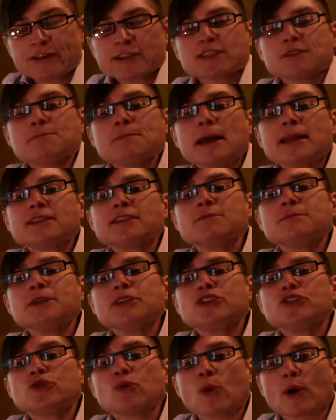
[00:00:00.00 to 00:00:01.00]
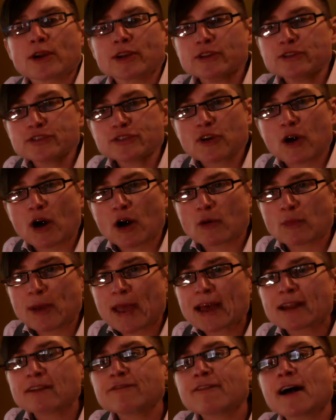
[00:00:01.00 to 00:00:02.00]
It's meant to be short. You saw it. We
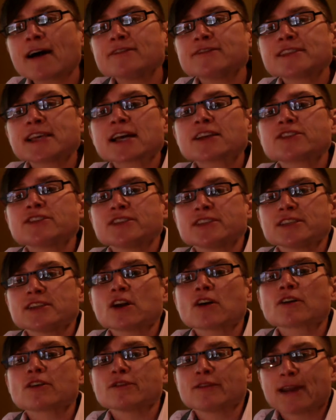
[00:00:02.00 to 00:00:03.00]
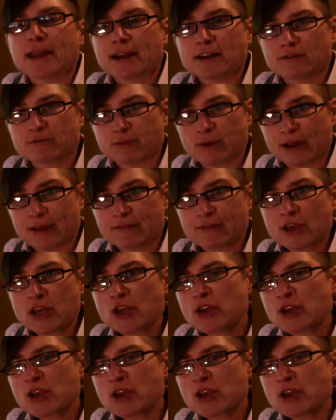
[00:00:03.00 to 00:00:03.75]
had 5 sections in our creative brief.